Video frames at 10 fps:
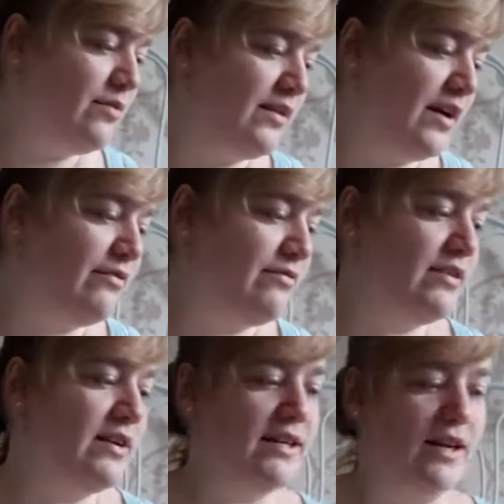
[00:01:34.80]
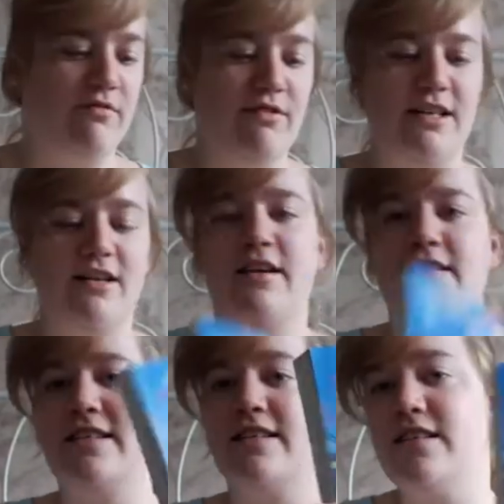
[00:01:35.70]
one that I really liked
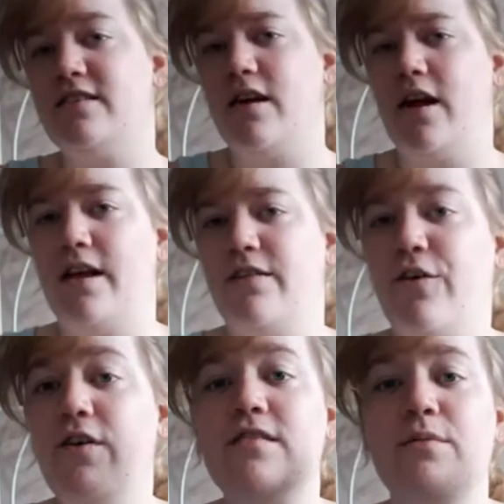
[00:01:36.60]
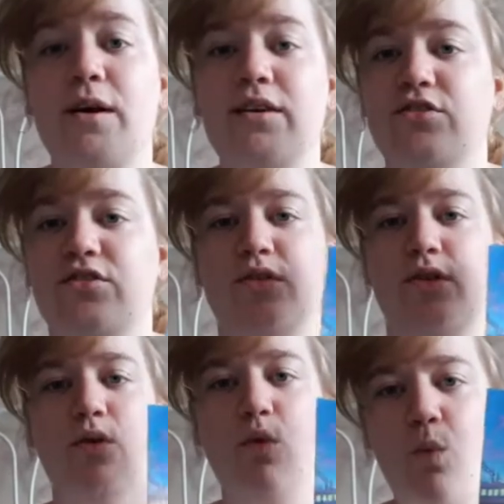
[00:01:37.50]
is as far as I'm aware, it's just a
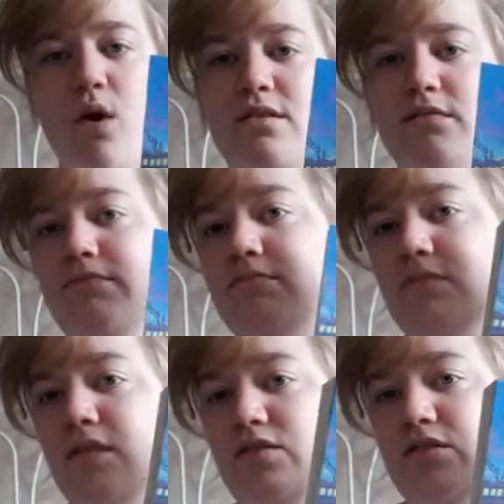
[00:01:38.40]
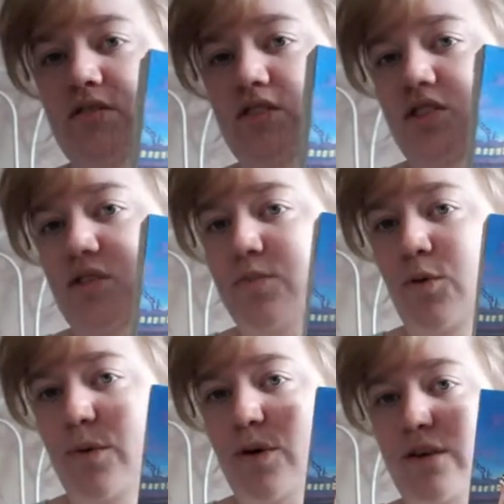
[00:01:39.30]
small
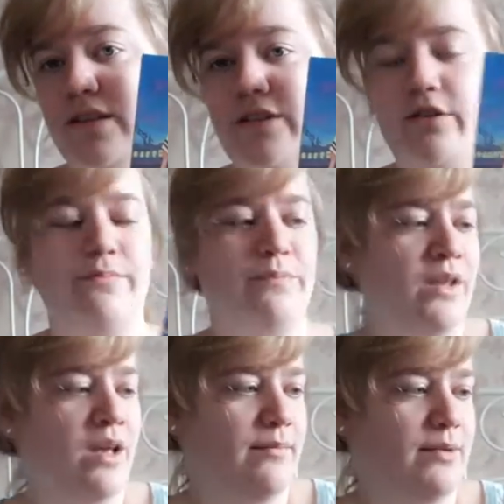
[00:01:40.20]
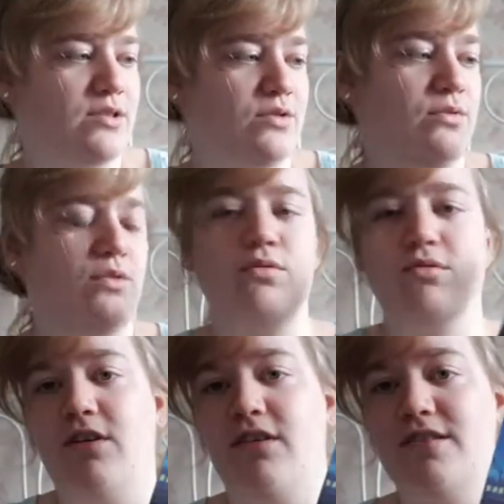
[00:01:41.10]
book on its own, but it's called All
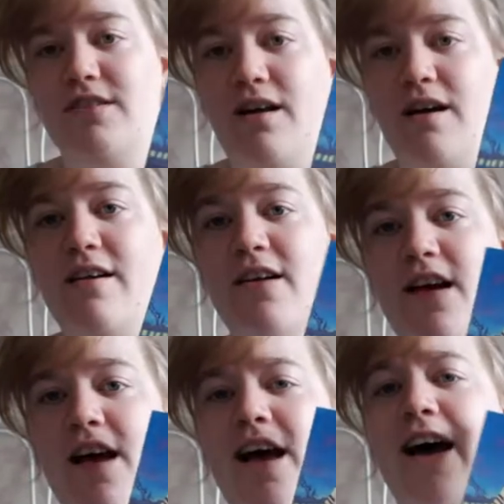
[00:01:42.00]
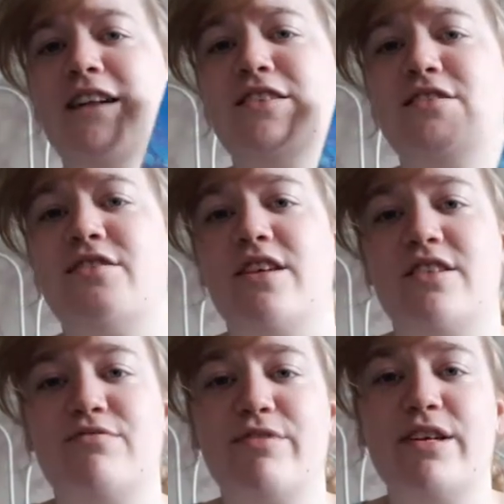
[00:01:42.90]
Gods Lie. And
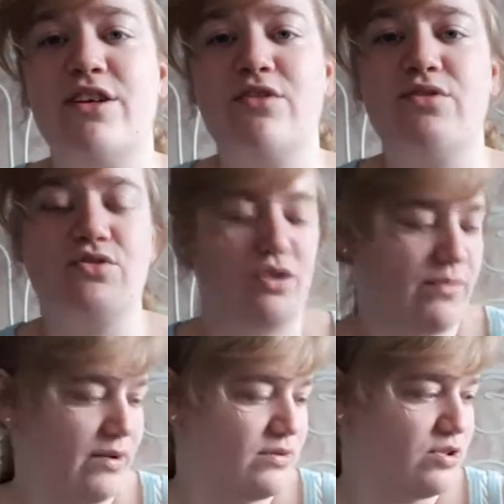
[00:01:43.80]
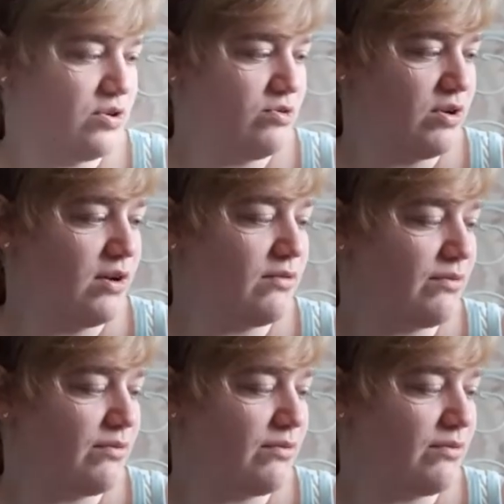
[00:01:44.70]
it's a really cute story about 2 young